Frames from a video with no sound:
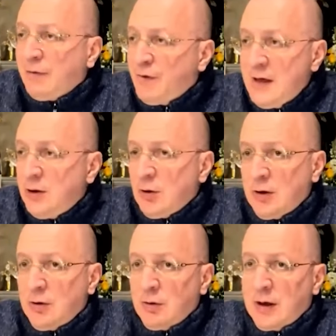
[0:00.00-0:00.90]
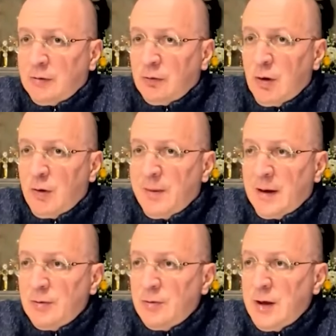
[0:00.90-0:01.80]
has for the Catholic Church, for
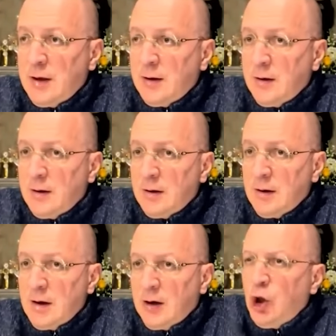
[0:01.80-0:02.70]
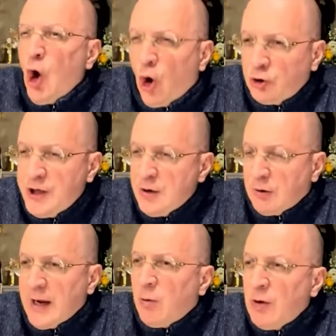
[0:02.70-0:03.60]
Rome, I don't know if you
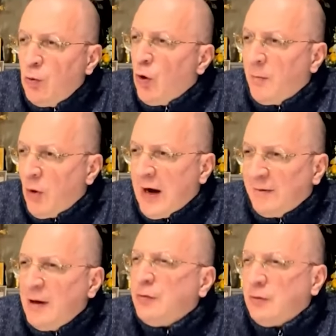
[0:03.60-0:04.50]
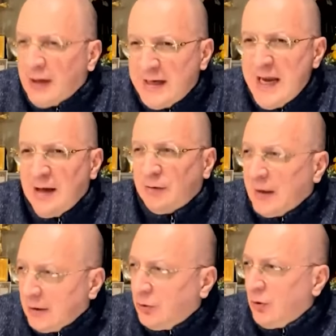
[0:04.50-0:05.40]
understand me, this reflects
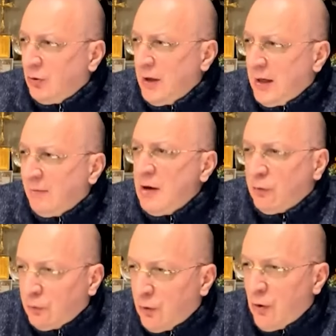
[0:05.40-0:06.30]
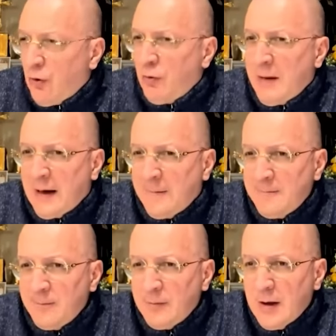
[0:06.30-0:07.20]
hatred for Christ,
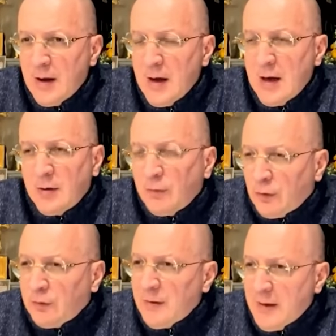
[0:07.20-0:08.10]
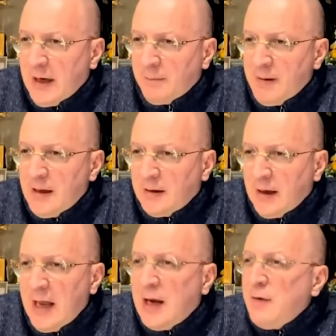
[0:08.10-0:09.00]
as when St. Paul persecuted Christians
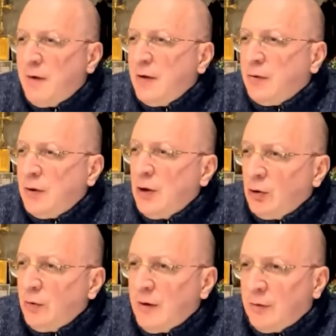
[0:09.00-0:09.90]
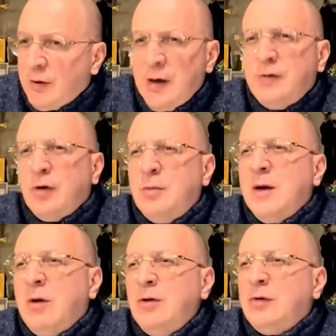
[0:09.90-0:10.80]
in Damascus.
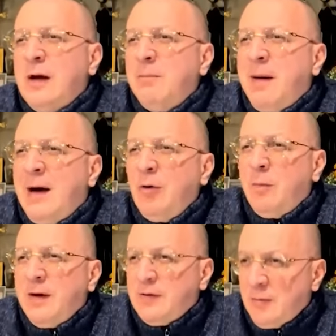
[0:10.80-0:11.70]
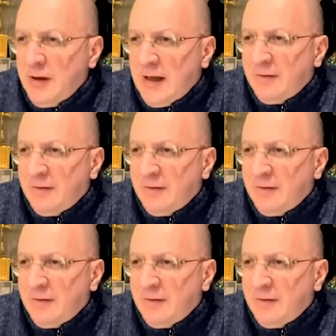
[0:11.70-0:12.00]
He has not finished his work.